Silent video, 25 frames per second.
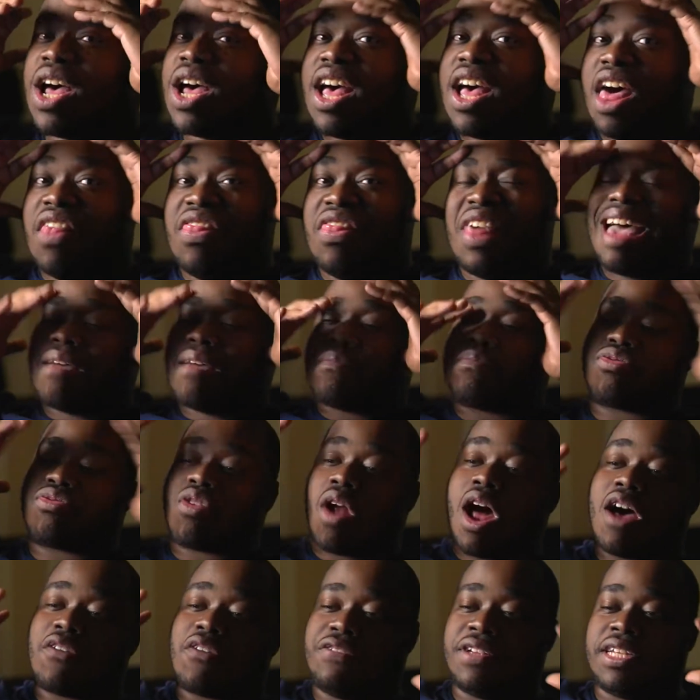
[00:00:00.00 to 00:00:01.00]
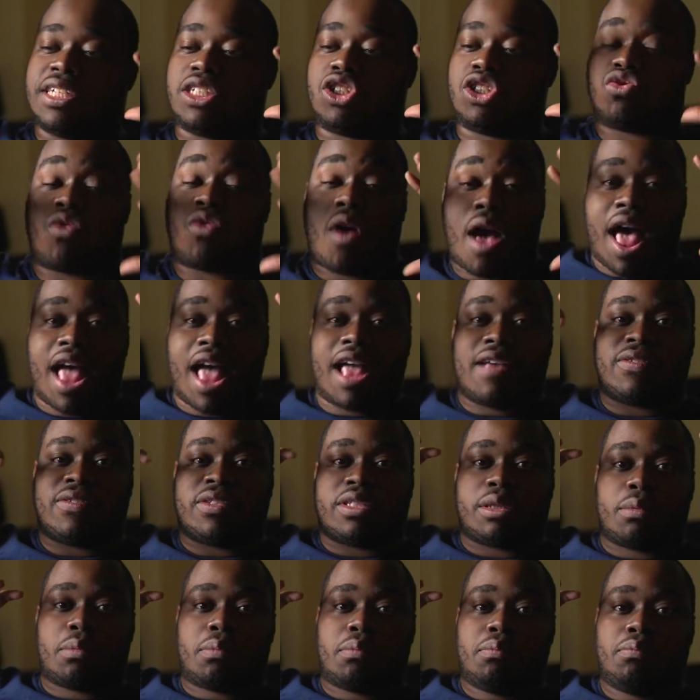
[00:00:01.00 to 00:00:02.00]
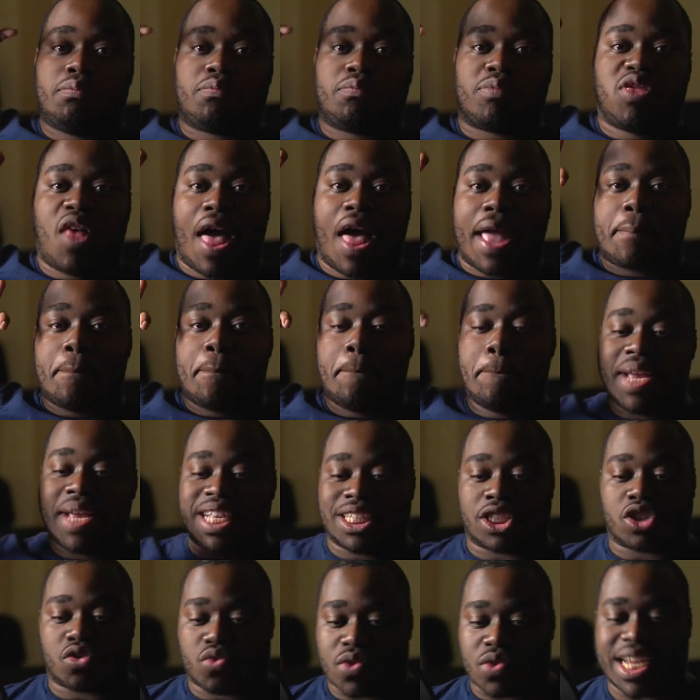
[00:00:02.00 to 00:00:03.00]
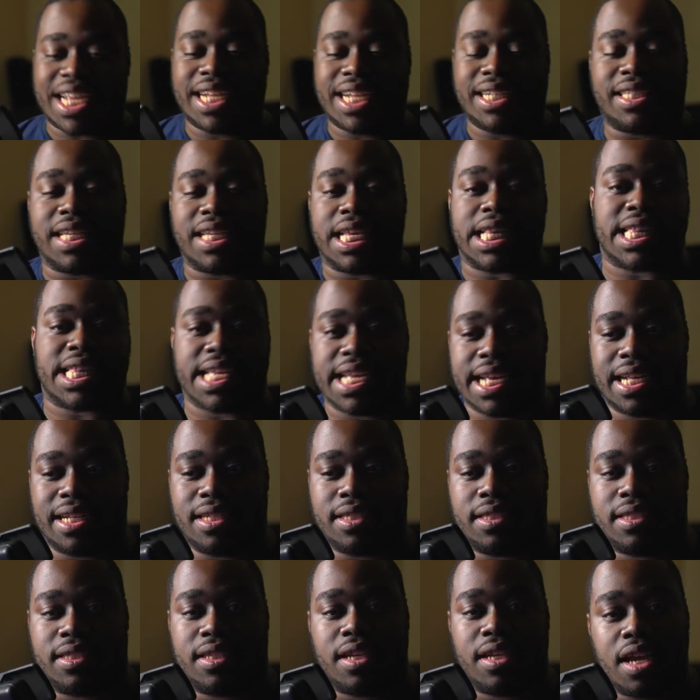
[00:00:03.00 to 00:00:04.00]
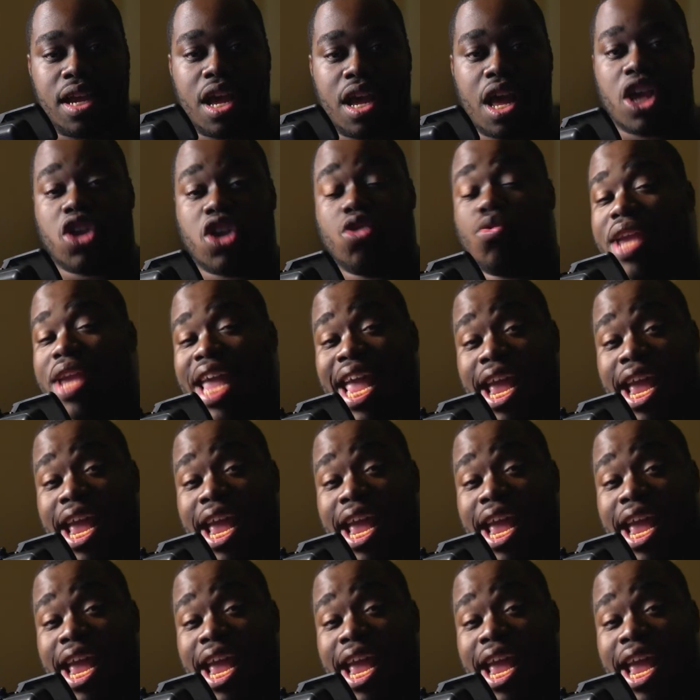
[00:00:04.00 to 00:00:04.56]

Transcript: that profit drives like misery into things. You can't